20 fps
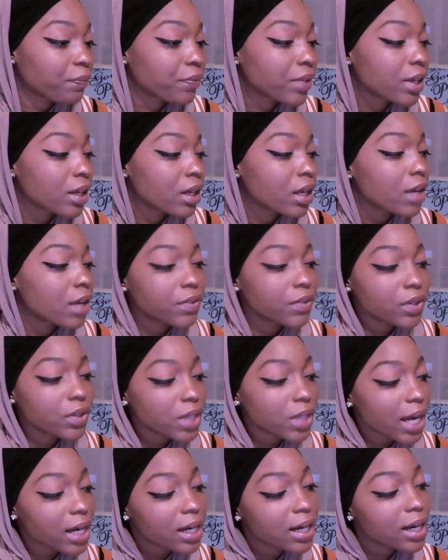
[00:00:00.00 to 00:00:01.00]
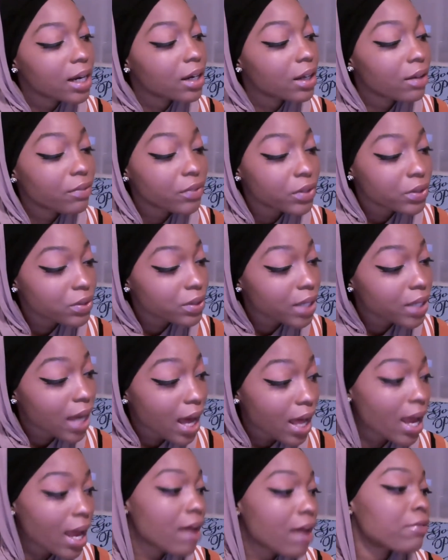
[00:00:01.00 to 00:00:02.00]
If you do not
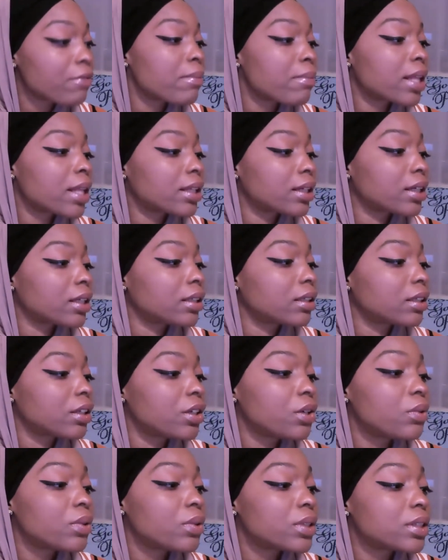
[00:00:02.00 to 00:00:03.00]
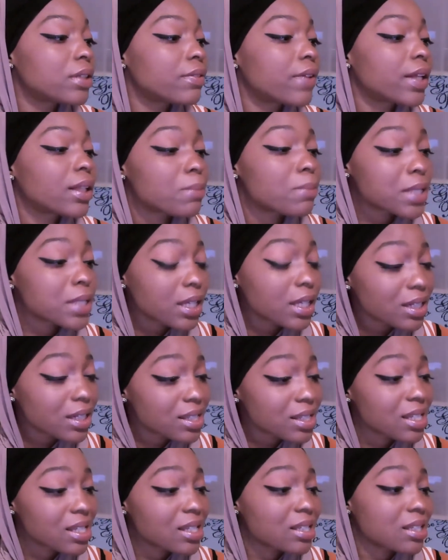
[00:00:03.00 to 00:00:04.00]
have melanin, you will develop skin
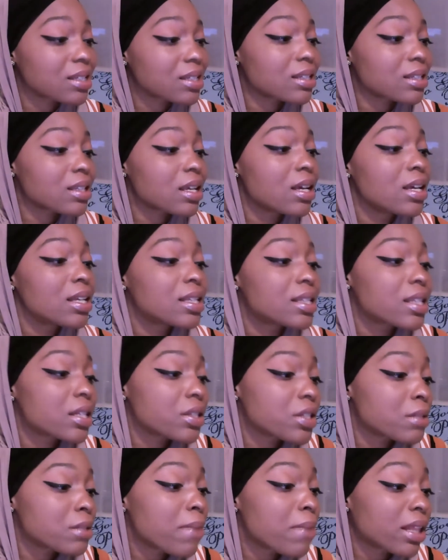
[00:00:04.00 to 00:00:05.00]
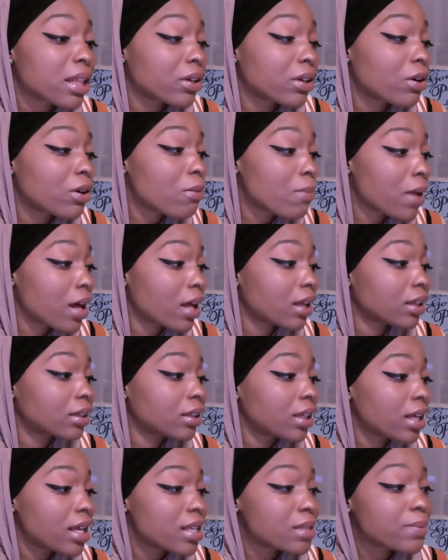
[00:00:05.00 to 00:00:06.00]
diseases such as melanoma,
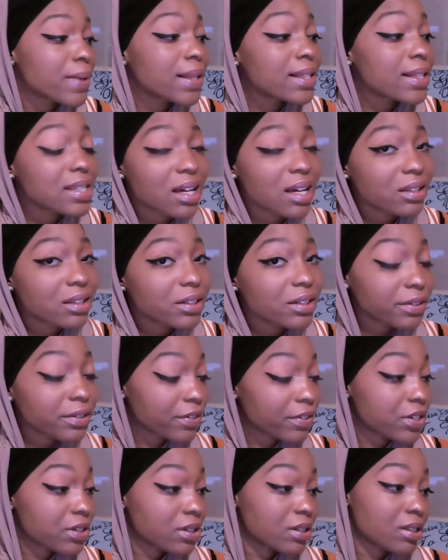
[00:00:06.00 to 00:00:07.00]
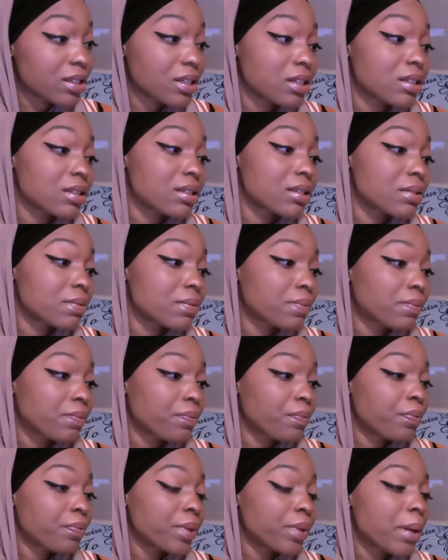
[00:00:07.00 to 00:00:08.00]
as well as other deficiencies.
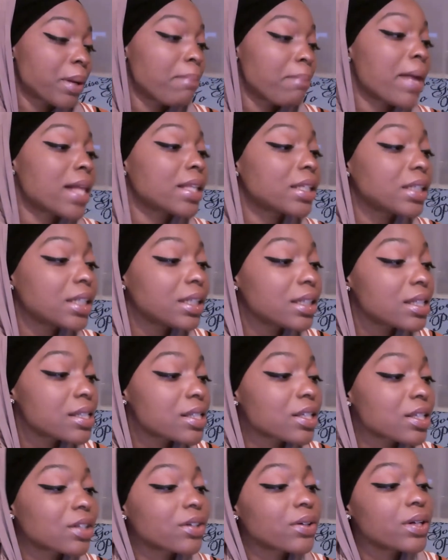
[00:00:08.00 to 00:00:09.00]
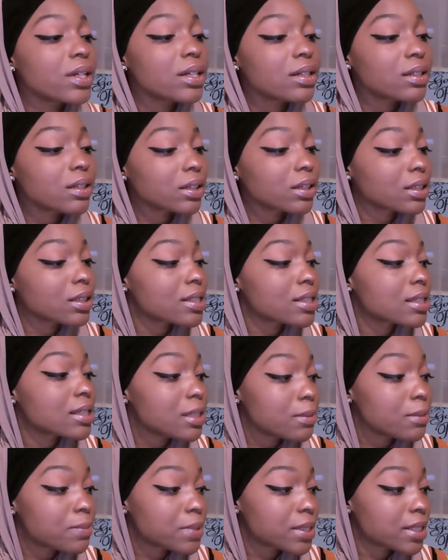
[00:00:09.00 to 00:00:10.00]
Melanin is secreted during the
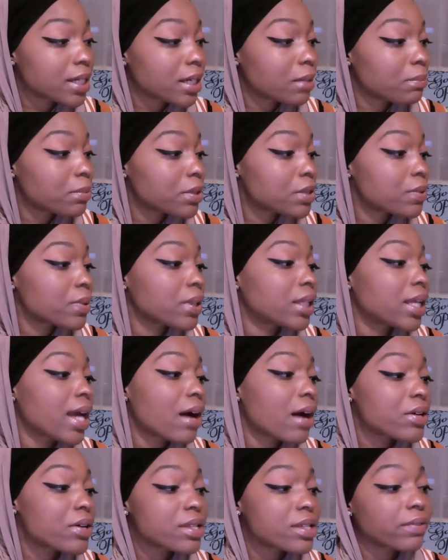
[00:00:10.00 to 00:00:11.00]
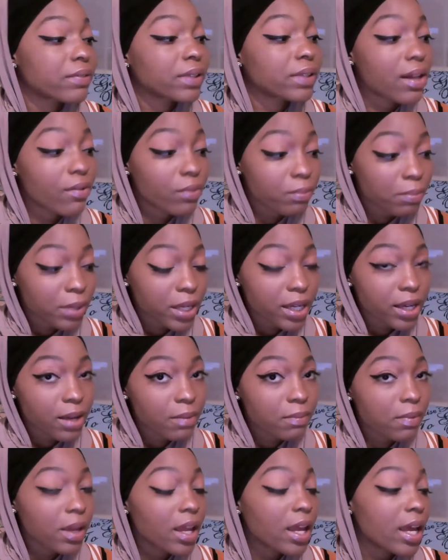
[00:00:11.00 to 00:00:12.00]
sleep state between the hours of 11 p.m.
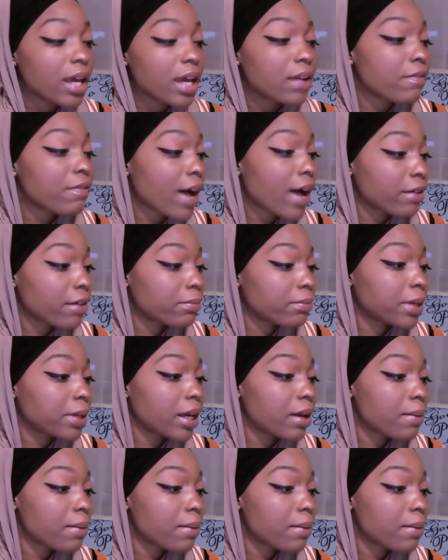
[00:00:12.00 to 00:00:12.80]
and 5 p.m.